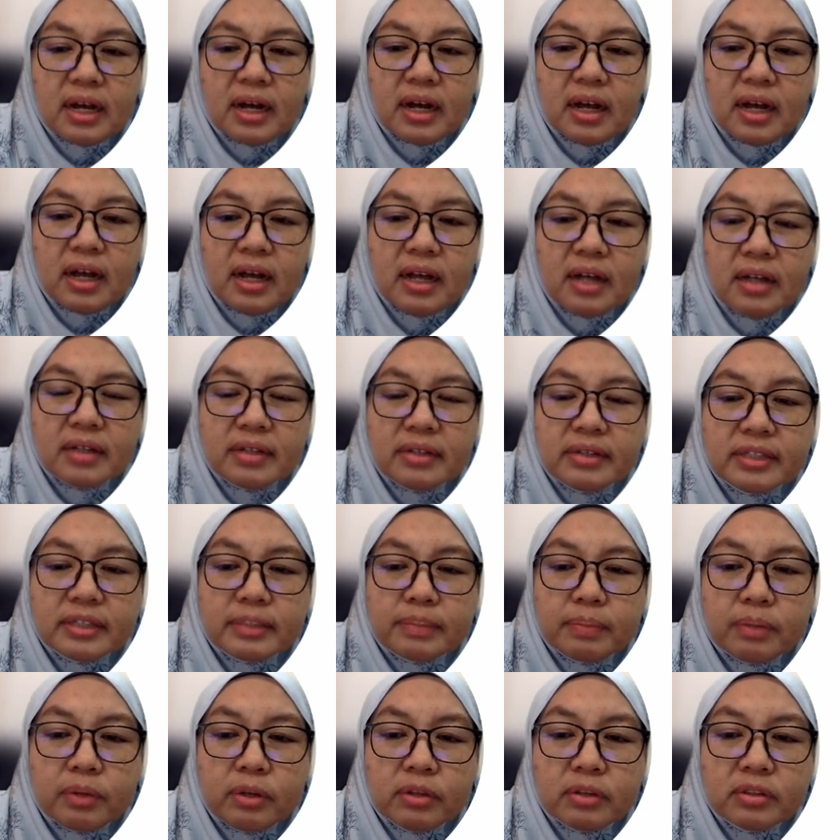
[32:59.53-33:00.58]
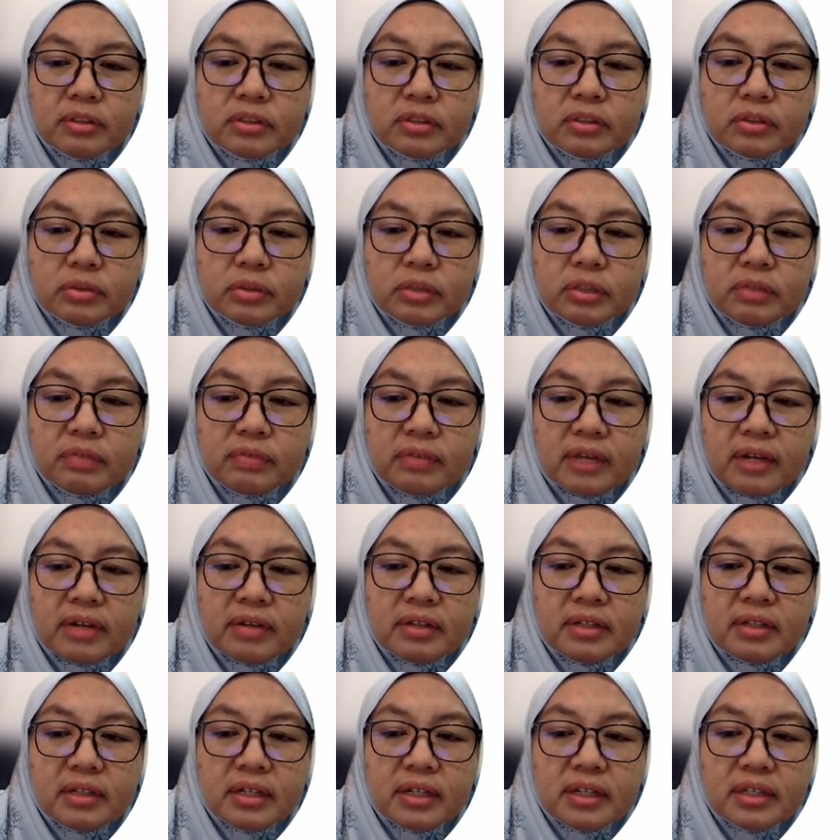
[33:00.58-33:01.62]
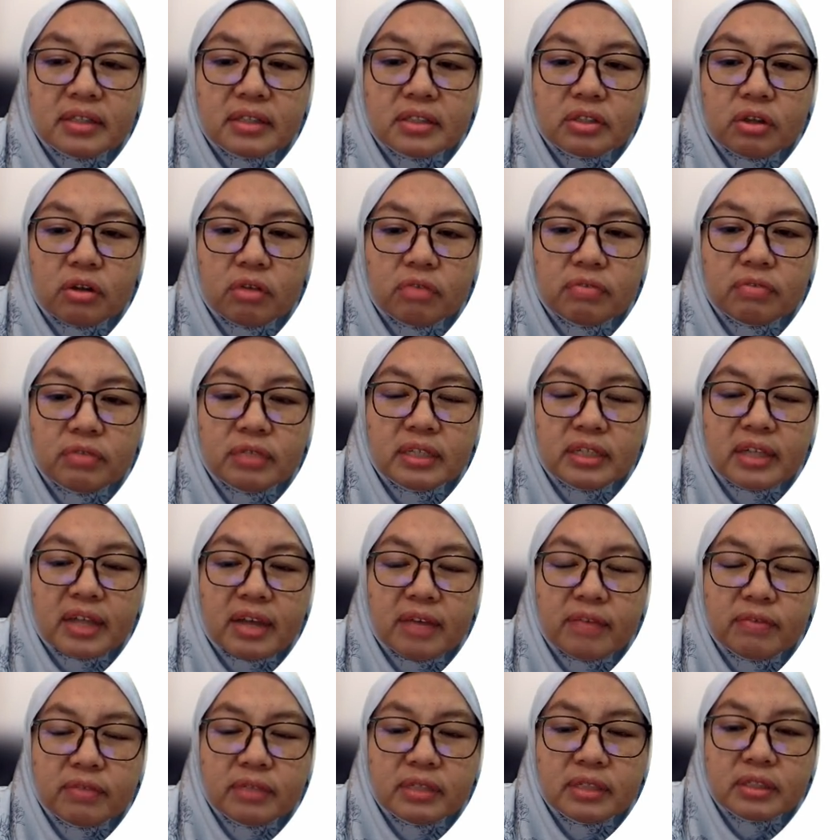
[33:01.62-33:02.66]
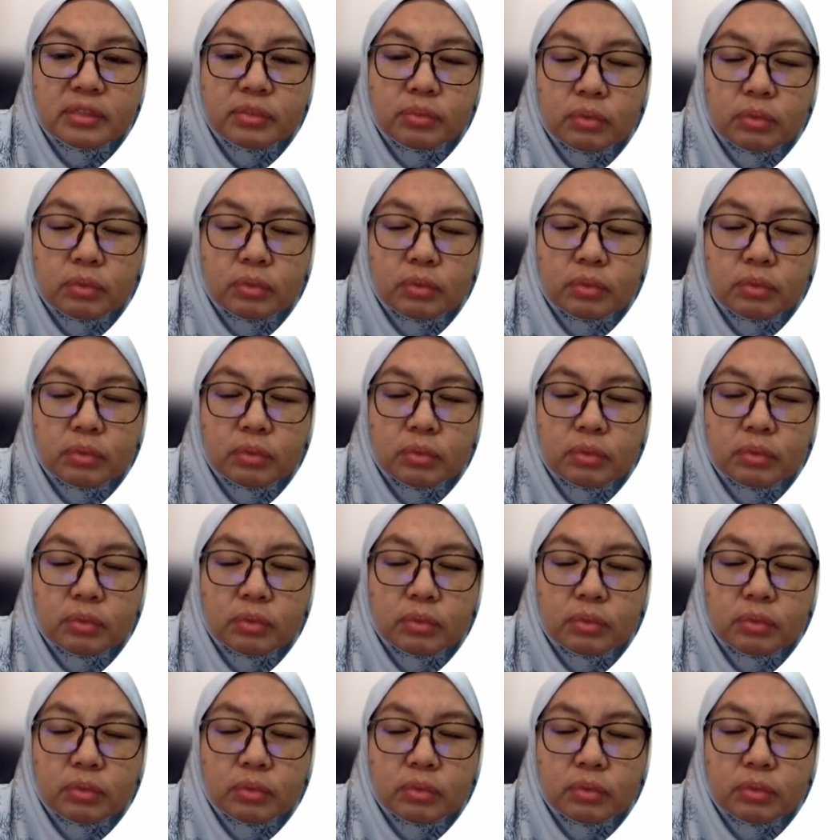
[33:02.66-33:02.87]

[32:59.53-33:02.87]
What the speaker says: are a response to the varied needs of a diverse